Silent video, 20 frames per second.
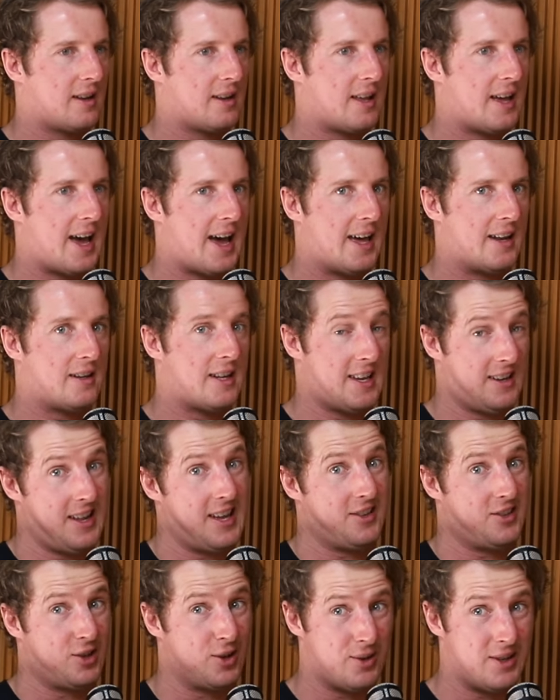
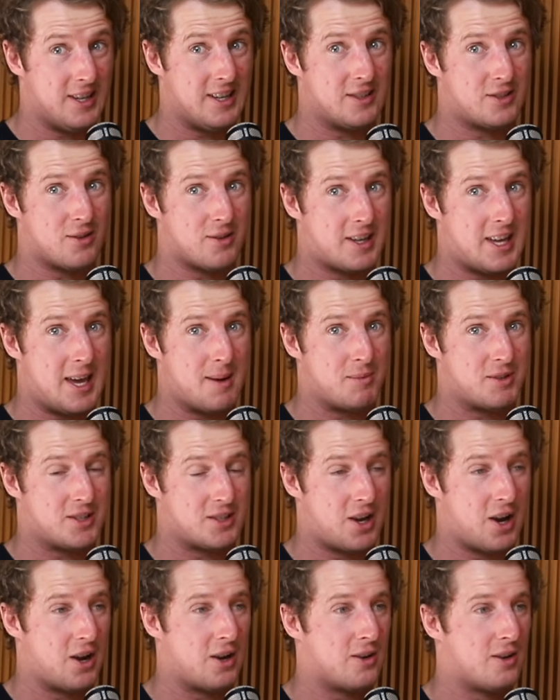Had 2 years on campus.
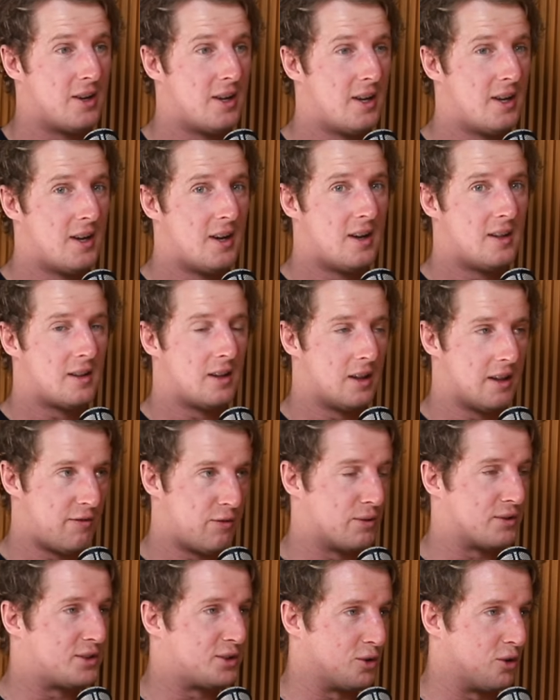So the
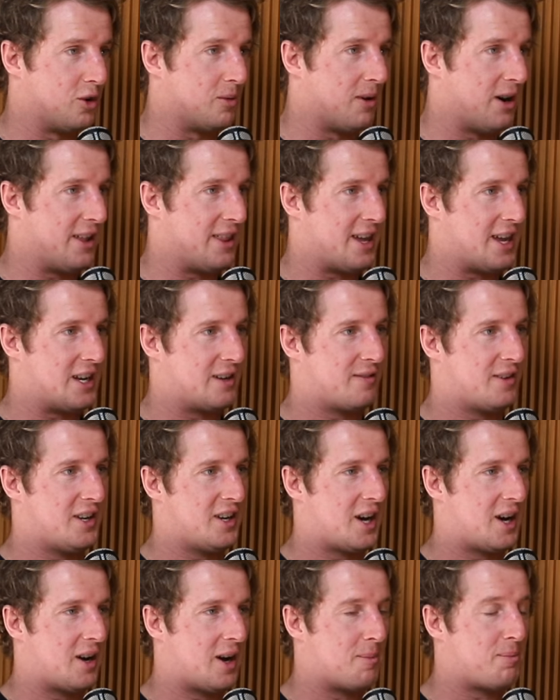liver was sore by the end of it.
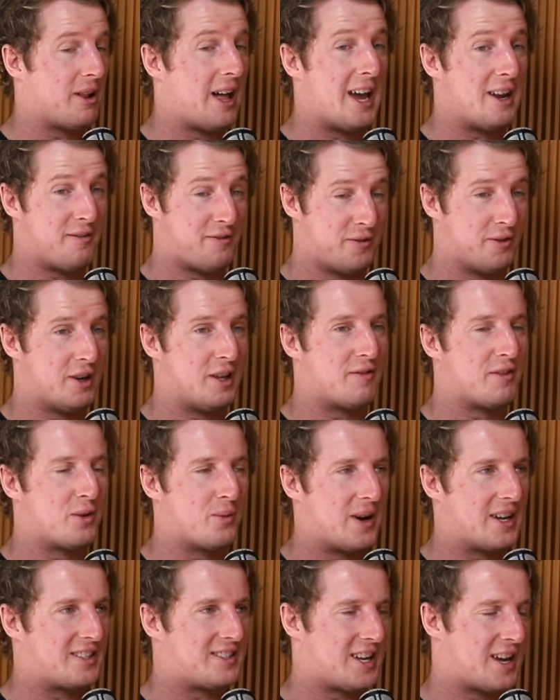I played footy for the
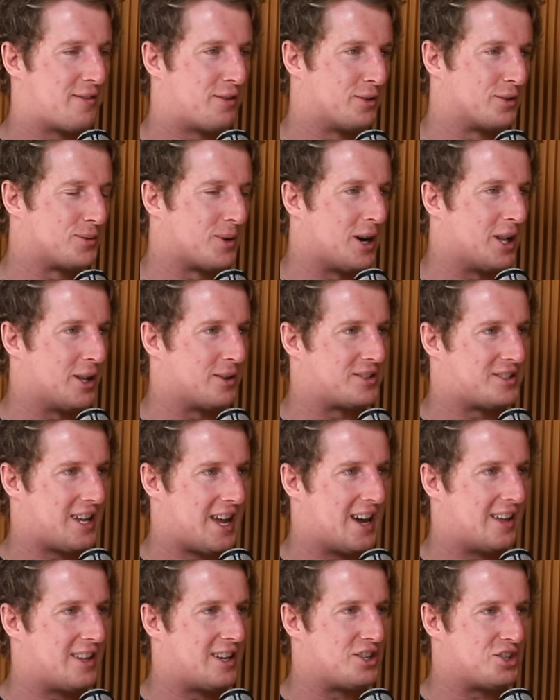West Devils while I was
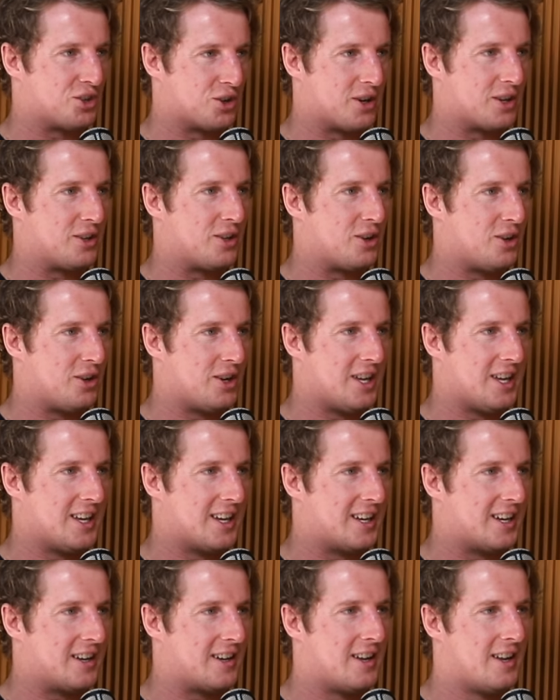down there during uni.
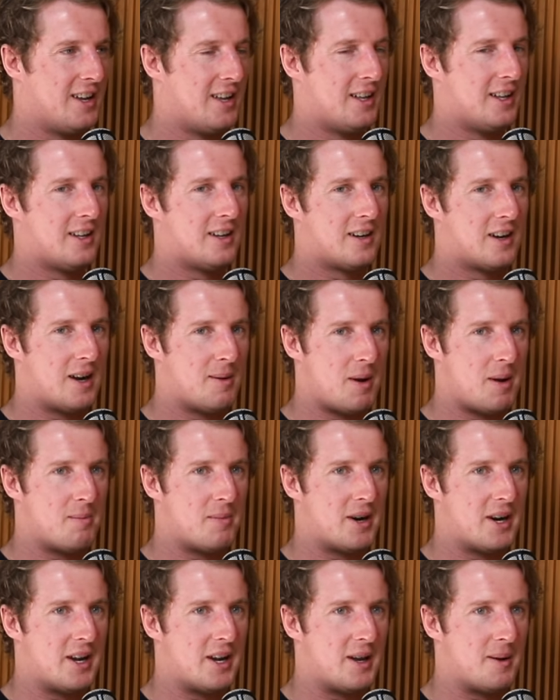And I
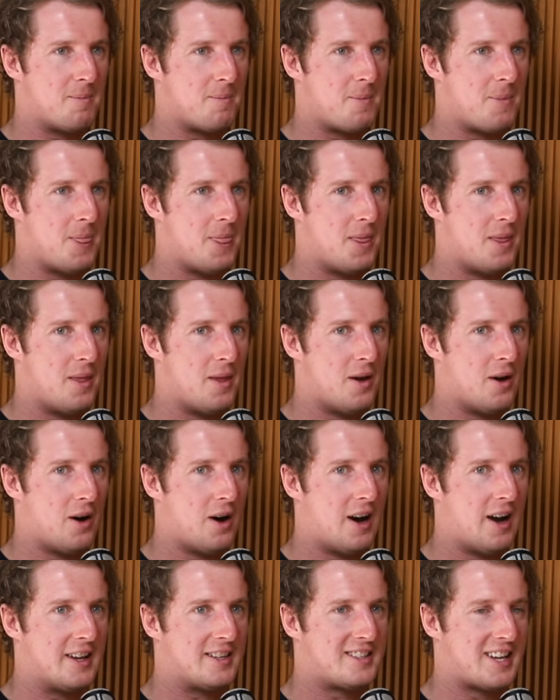remember
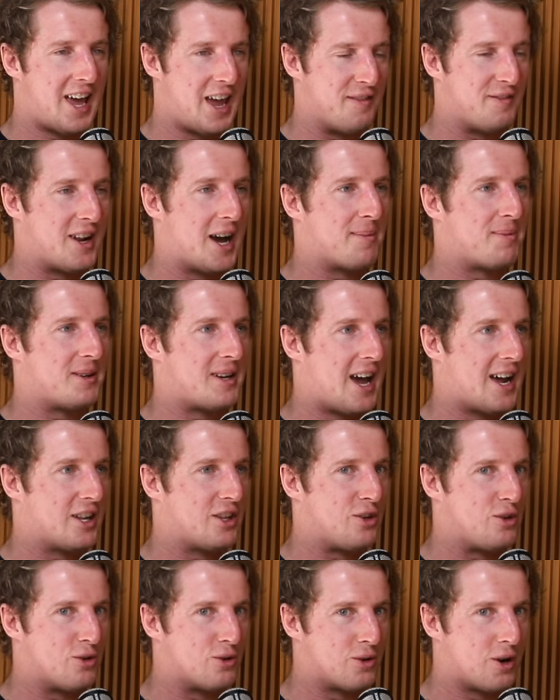I saved up and had a
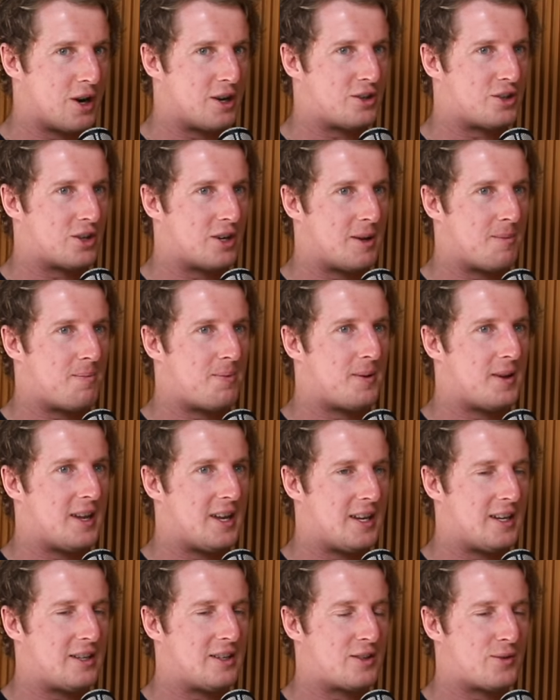Euro trip
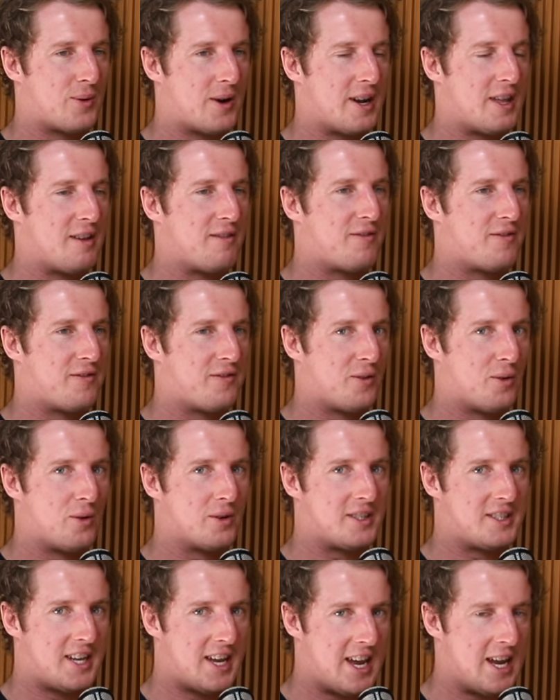in
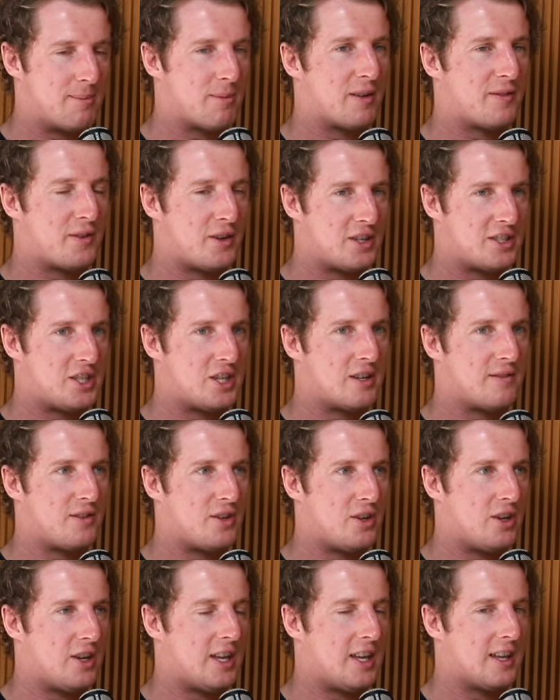2014, my first year of
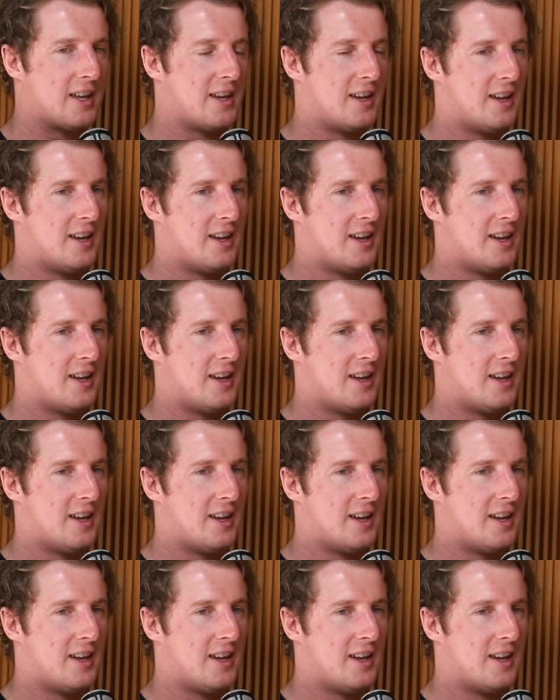uni.